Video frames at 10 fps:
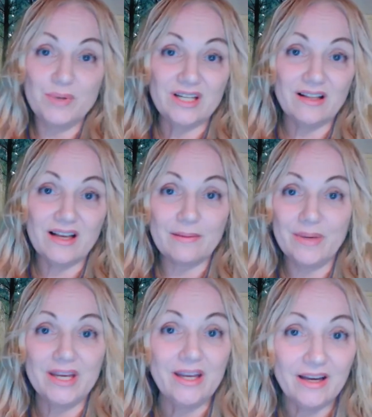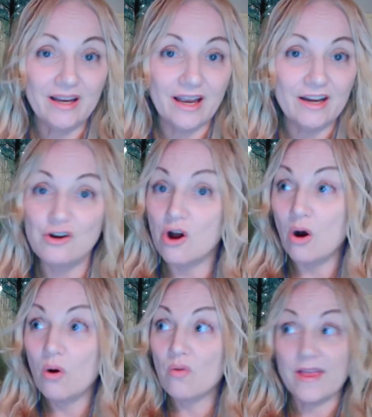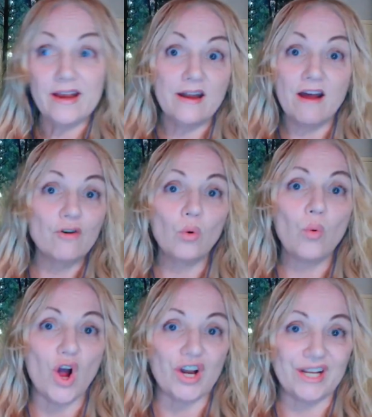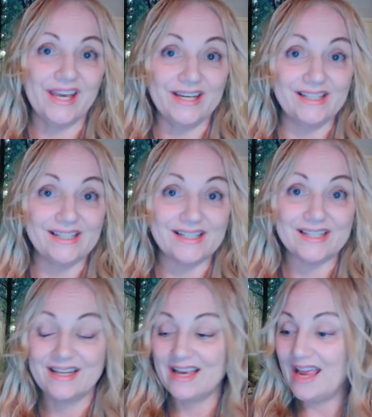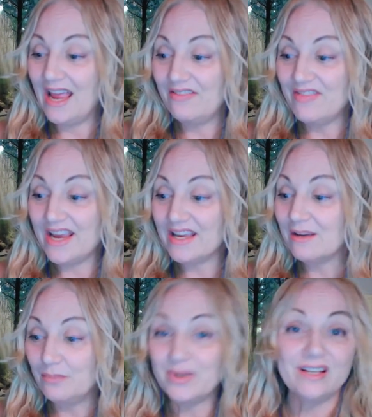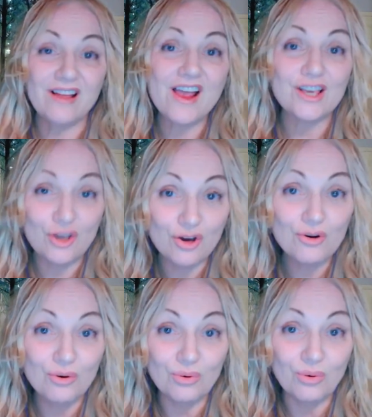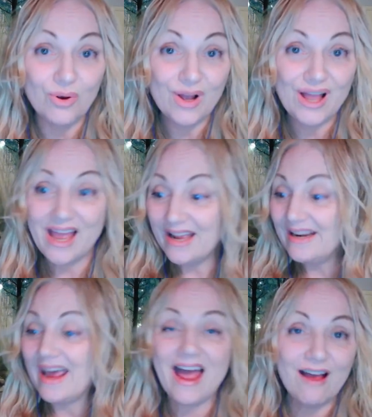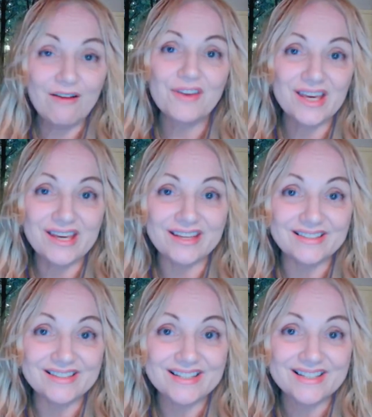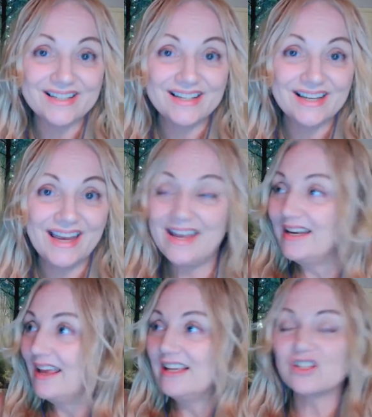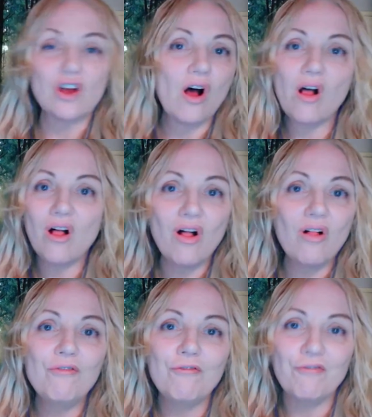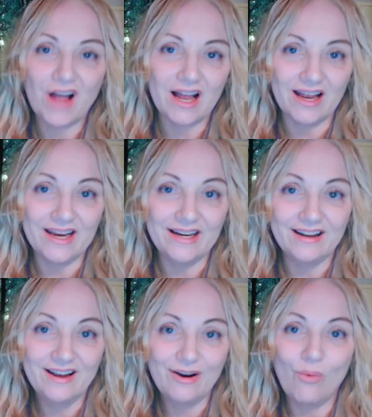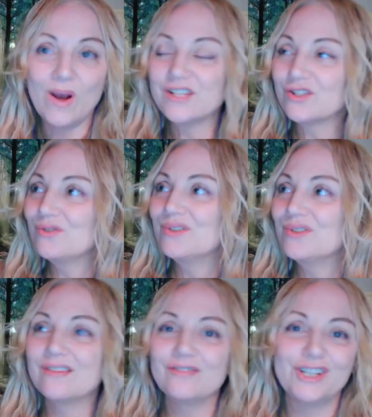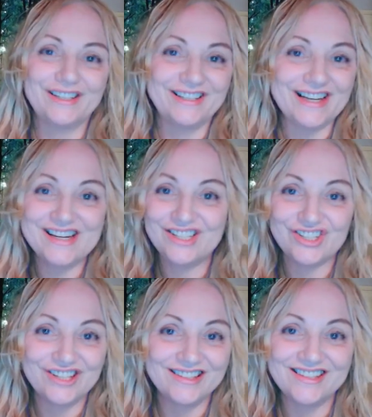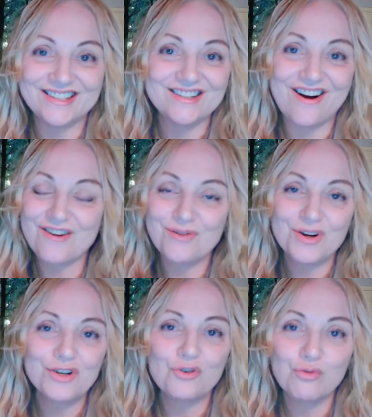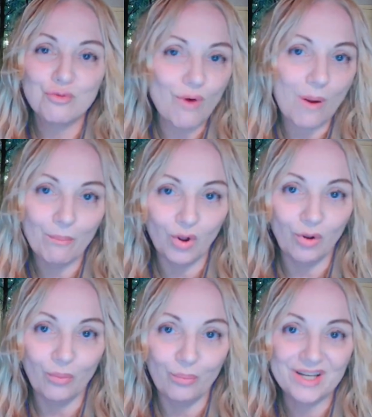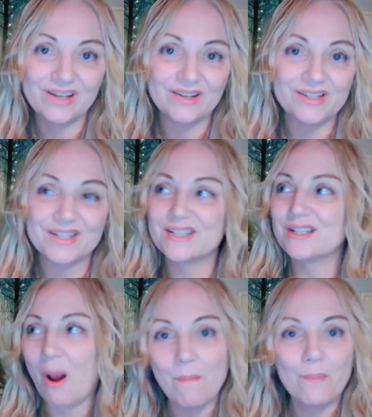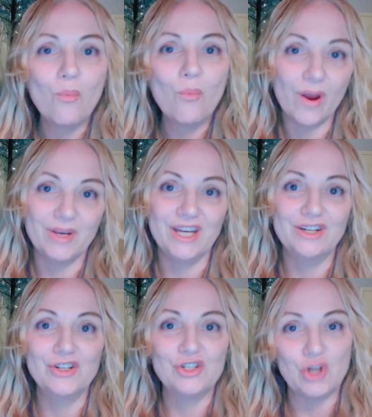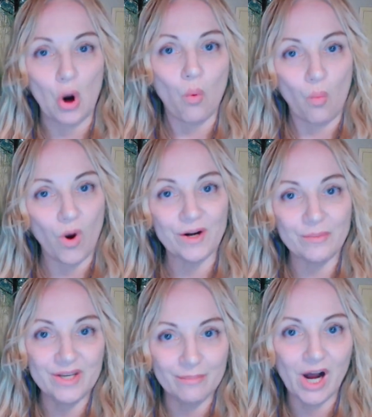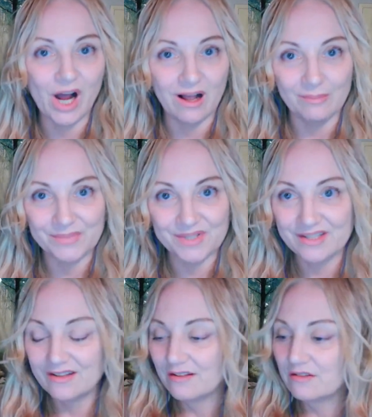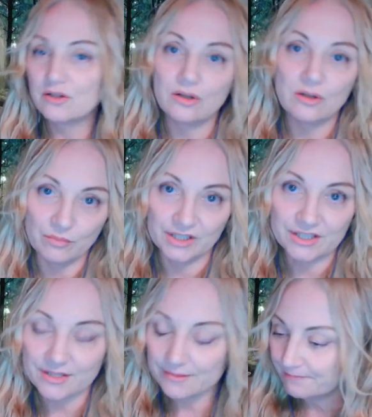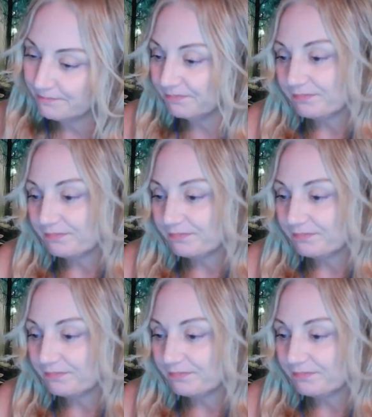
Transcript: be like me and know they never want kids. And they can be like you and have kids. And it's all fine. Western civilization is not going to crumble because some women don't want to be moms to humans.